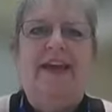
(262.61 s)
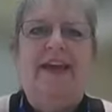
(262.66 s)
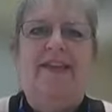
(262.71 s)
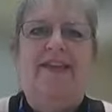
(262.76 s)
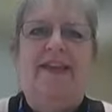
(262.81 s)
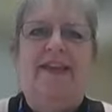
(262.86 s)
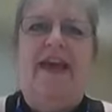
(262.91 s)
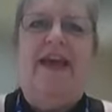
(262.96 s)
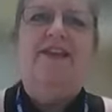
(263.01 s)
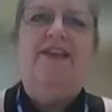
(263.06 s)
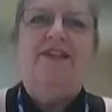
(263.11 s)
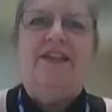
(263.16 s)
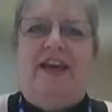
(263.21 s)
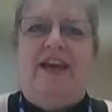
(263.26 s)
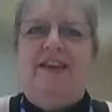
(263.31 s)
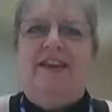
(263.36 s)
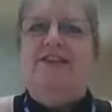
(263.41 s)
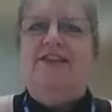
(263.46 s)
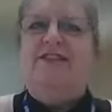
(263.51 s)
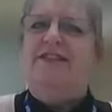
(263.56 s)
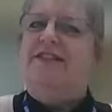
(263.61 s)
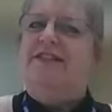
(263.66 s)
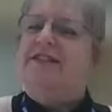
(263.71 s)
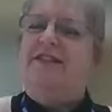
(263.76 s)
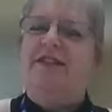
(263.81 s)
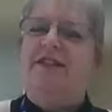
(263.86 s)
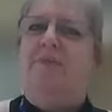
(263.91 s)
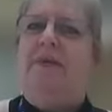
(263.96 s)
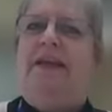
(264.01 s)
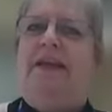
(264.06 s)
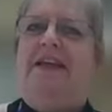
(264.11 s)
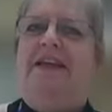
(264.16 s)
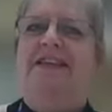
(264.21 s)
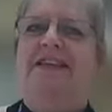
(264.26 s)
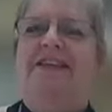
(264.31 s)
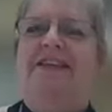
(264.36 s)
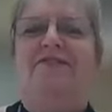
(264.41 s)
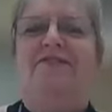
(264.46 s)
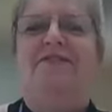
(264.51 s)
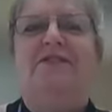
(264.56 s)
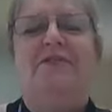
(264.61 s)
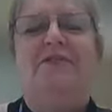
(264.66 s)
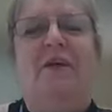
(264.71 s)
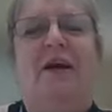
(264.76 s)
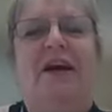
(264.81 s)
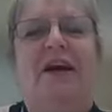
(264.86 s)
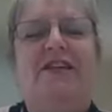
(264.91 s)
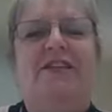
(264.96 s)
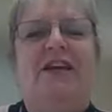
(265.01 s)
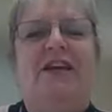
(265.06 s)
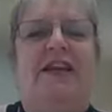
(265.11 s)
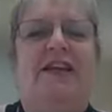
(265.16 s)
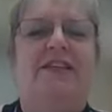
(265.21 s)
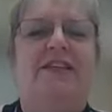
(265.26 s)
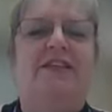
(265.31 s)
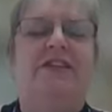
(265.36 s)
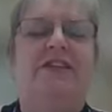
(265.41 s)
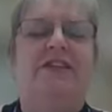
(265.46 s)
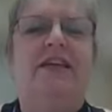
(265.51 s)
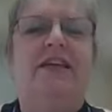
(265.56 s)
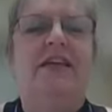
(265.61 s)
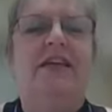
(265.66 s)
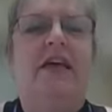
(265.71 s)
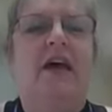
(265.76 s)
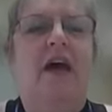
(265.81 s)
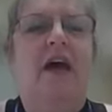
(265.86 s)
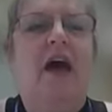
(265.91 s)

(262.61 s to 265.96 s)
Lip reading: and their challenges are completely different to my challenges.